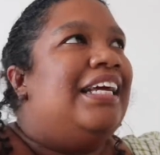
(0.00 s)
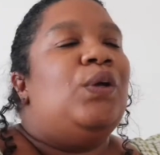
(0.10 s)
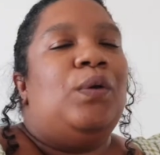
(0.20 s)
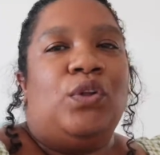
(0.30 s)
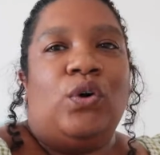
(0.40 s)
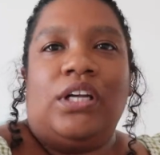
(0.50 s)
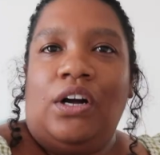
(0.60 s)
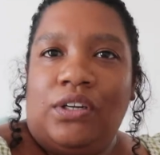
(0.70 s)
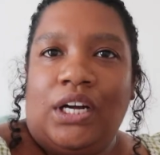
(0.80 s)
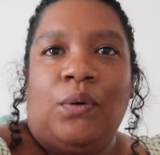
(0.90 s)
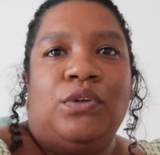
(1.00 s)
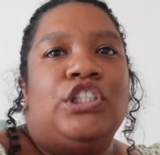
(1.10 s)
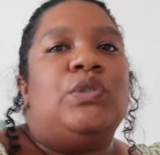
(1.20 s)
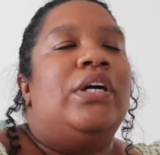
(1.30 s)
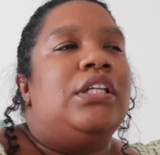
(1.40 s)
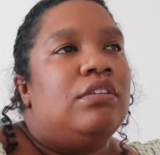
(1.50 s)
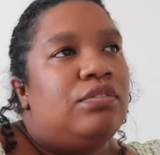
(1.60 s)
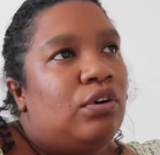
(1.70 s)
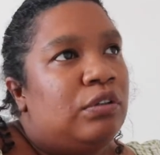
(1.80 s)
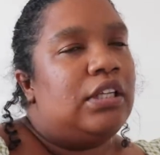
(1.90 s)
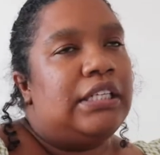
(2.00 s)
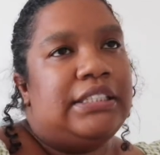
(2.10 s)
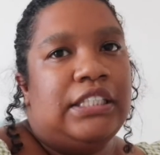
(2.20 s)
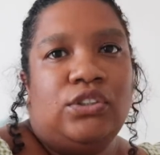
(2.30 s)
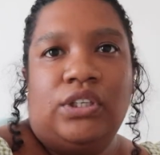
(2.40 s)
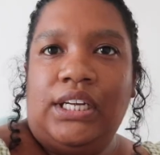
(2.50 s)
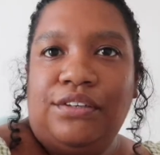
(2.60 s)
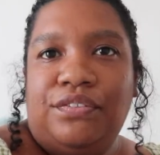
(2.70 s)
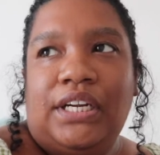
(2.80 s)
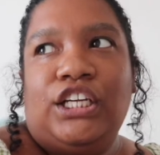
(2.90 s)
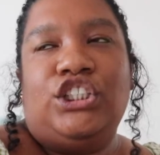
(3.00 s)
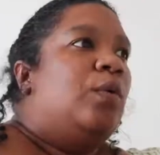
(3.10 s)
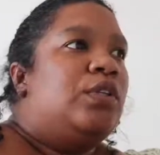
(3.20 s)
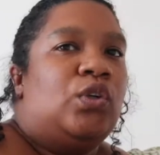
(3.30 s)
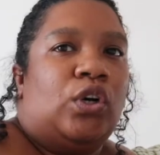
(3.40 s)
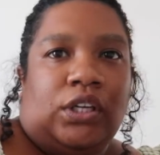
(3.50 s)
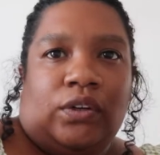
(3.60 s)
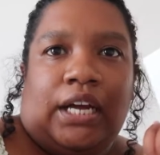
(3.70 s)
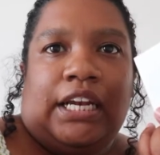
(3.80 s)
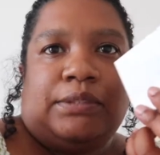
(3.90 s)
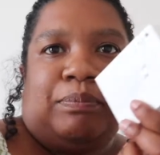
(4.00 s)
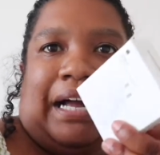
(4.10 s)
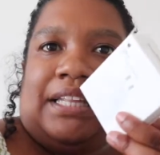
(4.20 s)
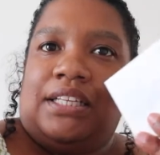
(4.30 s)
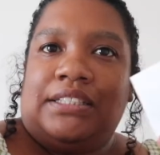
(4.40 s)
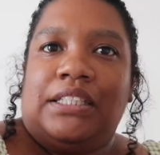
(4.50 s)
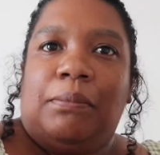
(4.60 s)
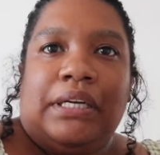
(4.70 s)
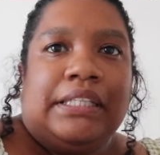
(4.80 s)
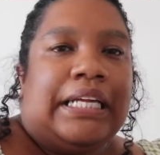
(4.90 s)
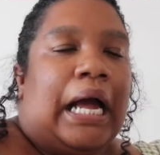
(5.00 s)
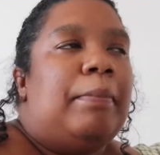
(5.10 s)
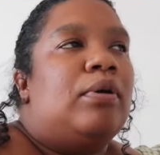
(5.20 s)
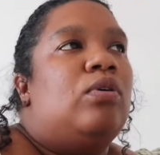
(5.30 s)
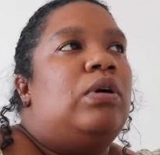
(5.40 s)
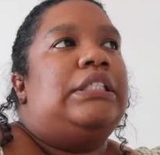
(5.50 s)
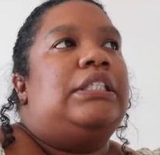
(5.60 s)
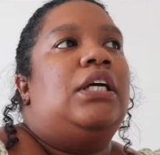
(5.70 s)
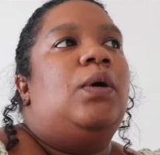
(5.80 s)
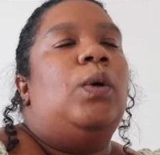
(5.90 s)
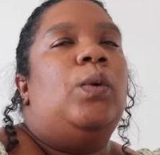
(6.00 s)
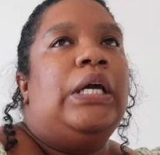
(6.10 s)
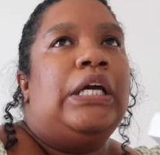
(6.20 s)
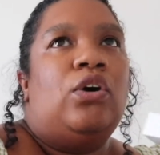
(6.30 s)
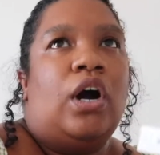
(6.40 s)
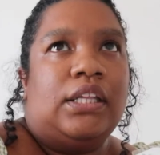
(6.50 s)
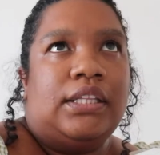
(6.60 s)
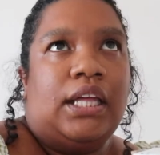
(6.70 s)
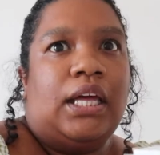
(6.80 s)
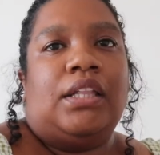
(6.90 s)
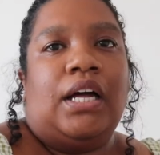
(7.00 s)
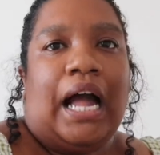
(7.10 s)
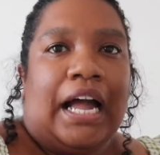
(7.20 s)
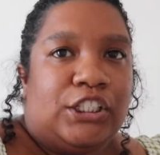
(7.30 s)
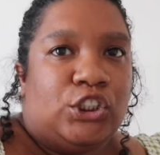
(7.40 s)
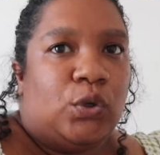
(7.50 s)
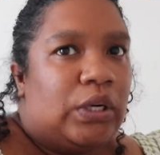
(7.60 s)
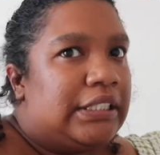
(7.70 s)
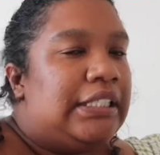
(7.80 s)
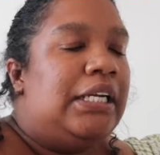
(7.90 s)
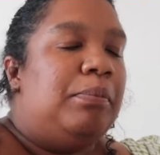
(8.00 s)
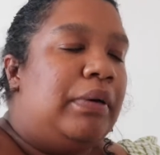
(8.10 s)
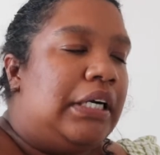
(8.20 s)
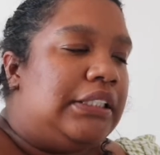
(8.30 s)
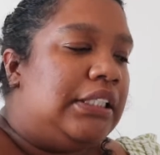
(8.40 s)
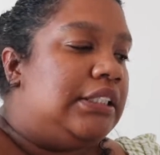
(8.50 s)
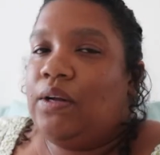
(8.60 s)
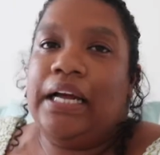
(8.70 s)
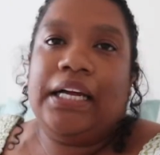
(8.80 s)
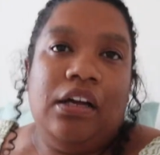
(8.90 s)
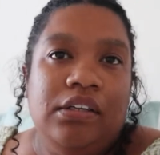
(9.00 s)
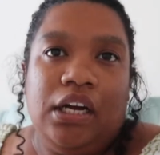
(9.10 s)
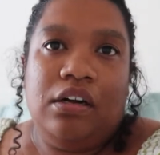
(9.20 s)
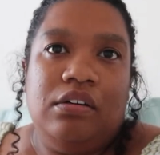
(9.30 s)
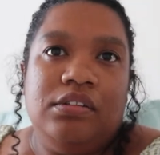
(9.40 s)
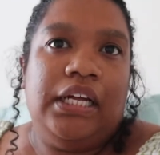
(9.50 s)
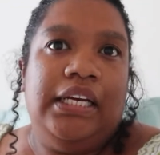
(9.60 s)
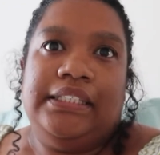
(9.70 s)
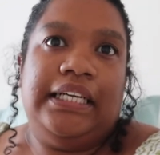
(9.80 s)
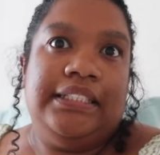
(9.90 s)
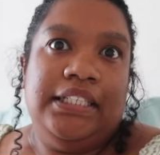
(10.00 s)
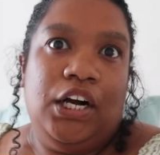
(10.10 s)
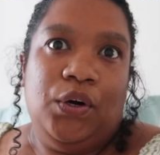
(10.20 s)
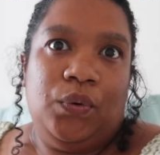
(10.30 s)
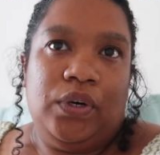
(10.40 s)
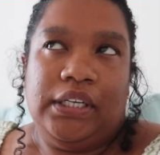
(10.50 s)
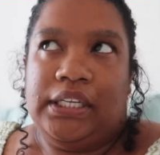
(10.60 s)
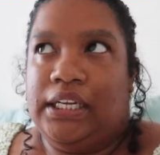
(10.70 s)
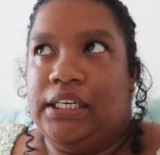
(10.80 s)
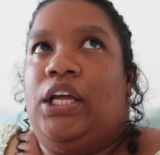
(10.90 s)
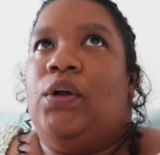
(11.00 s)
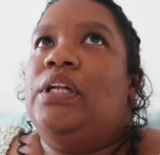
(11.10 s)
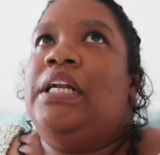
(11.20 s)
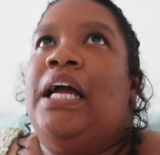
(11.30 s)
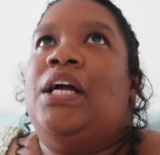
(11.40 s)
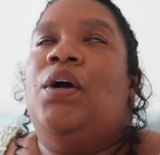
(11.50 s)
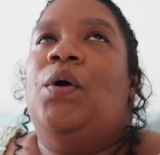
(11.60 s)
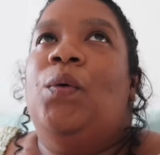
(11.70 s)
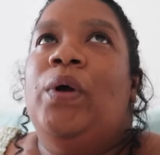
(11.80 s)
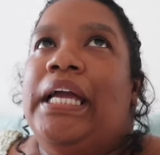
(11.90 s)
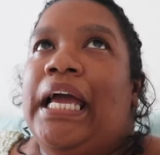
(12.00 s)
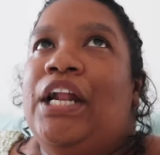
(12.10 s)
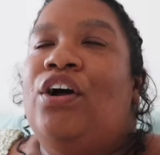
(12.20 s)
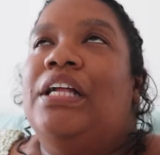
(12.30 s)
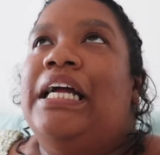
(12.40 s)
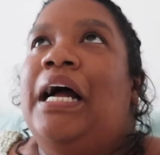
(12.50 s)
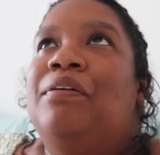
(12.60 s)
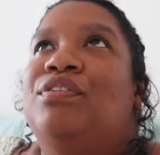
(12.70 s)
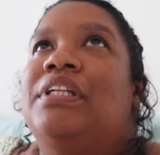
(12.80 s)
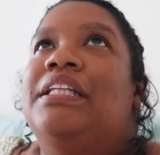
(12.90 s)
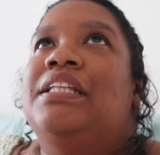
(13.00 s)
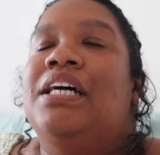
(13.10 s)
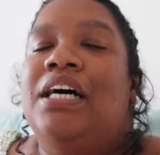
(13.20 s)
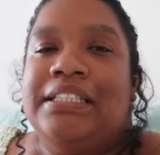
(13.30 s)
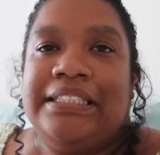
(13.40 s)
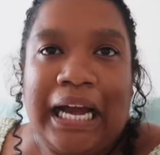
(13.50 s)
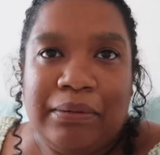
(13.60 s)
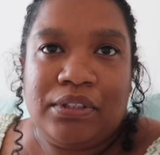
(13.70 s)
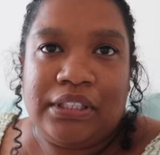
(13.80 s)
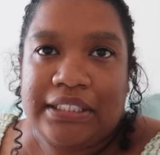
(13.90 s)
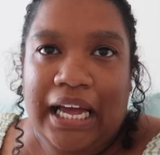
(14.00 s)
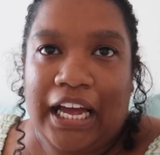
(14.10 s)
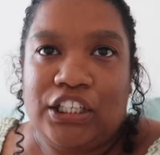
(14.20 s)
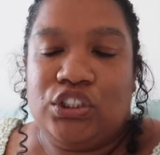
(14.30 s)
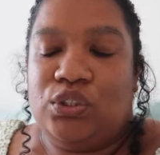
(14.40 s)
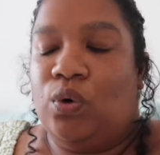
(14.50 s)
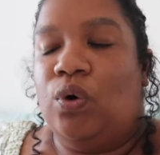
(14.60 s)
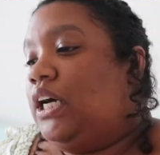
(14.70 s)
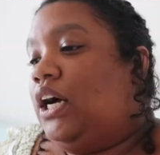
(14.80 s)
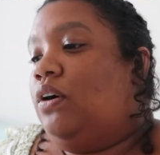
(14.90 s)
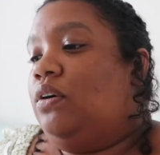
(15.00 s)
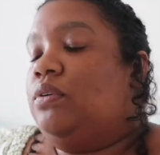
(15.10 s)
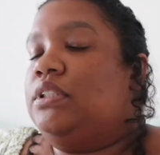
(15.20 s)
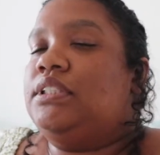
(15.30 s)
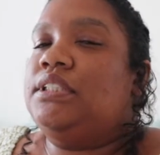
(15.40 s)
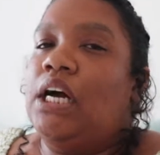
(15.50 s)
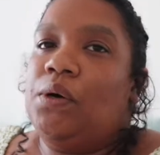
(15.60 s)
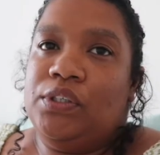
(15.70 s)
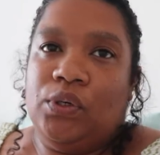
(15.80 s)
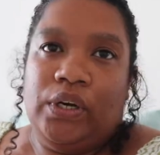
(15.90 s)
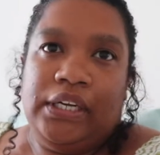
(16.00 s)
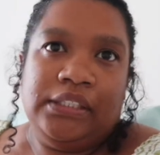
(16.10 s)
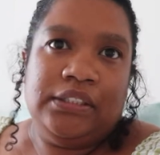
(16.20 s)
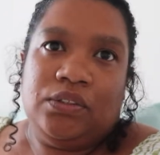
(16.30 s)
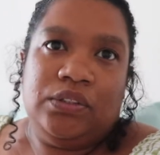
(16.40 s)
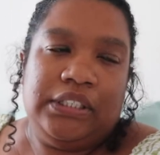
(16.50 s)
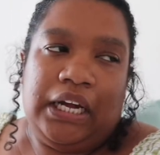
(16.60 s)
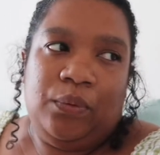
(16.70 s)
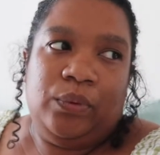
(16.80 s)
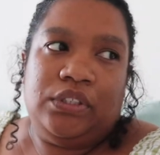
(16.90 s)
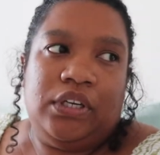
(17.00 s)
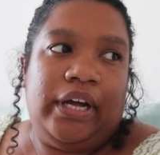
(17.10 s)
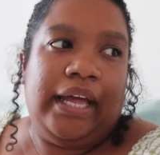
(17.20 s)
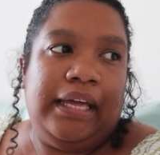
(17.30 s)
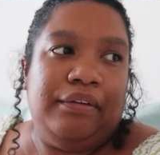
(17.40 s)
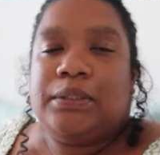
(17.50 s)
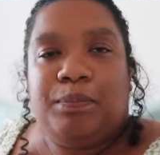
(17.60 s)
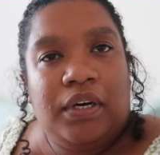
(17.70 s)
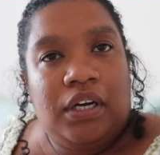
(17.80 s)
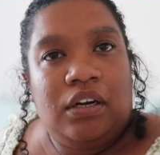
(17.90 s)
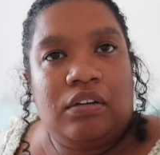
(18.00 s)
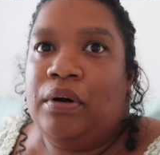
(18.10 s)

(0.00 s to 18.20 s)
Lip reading: So we thought, okay, we're just waiting for this thing to refresh. We thought, okay, let's buy this in the meantime, because when we got there, the iStore was really busy. like, oh no, they'll let us know again. And we're like, we cannot come for the third time to this iStore. So it was so annoying. So Gordon and I would go have Spurk.